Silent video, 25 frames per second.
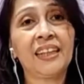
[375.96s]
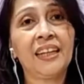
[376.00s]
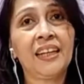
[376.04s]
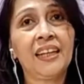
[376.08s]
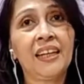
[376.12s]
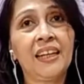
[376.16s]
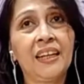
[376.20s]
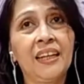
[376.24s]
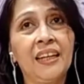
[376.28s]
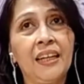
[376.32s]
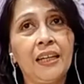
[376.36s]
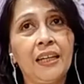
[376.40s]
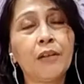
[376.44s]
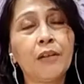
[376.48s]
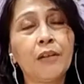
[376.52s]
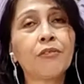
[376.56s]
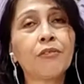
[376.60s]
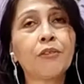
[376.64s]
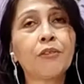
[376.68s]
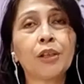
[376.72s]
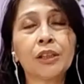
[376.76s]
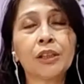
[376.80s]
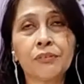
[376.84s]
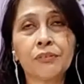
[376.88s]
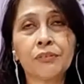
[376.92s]
And of
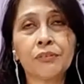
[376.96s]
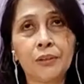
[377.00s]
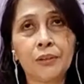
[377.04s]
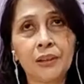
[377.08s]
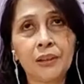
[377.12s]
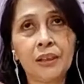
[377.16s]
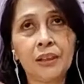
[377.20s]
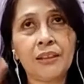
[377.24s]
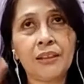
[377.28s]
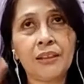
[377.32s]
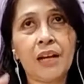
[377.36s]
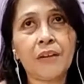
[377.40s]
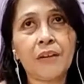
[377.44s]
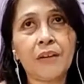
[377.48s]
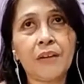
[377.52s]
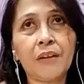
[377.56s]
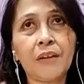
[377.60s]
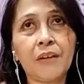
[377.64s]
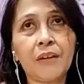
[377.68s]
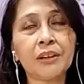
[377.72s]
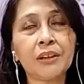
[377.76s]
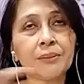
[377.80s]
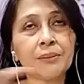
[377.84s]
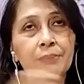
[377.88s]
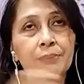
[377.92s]
course, for the Taoist
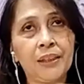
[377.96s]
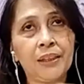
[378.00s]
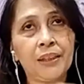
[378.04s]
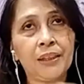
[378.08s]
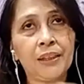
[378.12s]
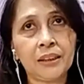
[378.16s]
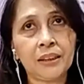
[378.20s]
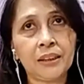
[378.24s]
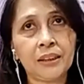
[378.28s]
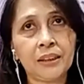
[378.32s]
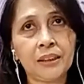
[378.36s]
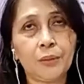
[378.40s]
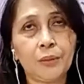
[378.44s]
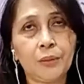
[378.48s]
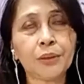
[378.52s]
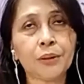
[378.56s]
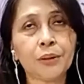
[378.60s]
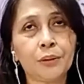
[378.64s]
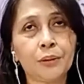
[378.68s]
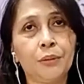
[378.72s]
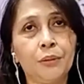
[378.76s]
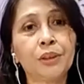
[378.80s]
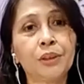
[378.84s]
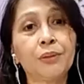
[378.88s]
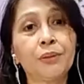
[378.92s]
medicine, it also
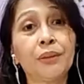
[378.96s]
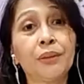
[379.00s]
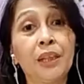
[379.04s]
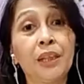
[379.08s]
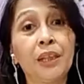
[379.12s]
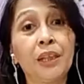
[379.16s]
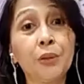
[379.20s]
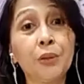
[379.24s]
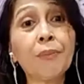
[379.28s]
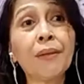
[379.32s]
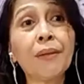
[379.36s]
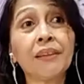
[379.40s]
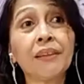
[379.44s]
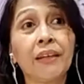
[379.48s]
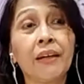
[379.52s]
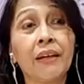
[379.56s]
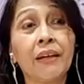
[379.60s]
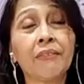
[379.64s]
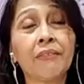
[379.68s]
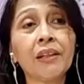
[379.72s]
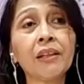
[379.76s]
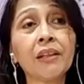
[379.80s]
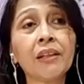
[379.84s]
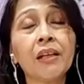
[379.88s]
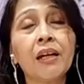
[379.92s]
goes with the human
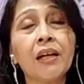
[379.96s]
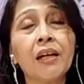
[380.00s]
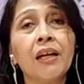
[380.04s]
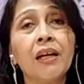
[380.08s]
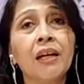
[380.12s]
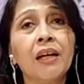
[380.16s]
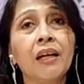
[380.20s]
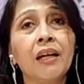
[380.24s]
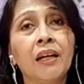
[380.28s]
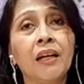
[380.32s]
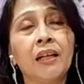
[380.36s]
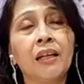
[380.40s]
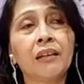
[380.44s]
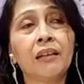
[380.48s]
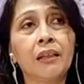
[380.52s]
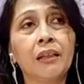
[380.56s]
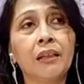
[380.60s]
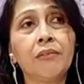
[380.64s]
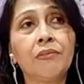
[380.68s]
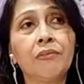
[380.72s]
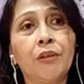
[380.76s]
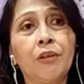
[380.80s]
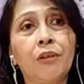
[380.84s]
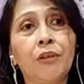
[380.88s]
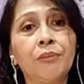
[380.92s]
level. It
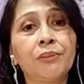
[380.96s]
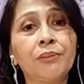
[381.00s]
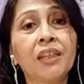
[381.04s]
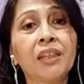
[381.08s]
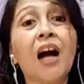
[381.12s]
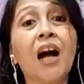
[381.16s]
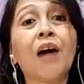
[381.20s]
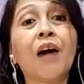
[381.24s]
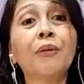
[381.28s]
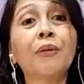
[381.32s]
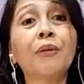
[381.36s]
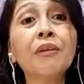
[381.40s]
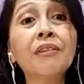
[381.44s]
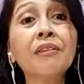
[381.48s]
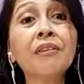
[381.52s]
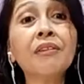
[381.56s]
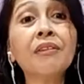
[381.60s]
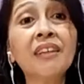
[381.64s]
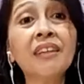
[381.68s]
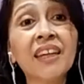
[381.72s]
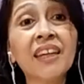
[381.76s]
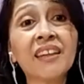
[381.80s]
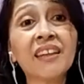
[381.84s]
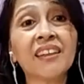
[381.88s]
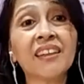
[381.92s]
involves how you
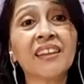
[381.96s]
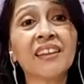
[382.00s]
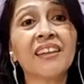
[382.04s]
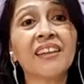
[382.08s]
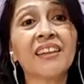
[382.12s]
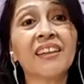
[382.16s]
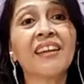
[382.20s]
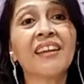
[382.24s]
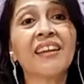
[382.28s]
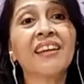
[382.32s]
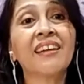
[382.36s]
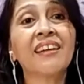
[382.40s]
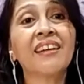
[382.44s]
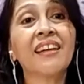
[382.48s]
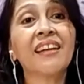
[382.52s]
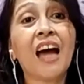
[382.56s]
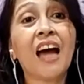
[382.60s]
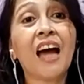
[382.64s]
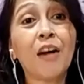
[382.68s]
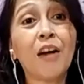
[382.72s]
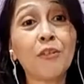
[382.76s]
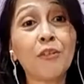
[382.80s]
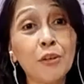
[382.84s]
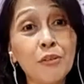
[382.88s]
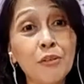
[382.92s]
think,
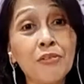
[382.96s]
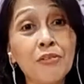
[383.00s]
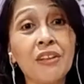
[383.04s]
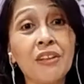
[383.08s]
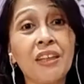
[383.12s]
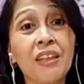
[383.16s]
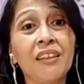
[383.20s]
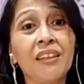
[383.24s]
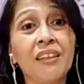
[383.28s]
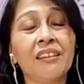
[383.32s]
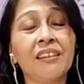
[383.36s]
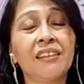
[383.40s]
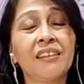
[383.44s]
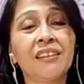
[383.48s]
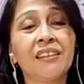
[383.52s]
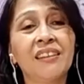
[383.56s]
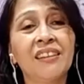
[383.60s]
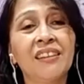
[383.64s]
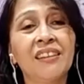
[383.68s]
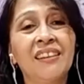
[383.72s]
how you feel.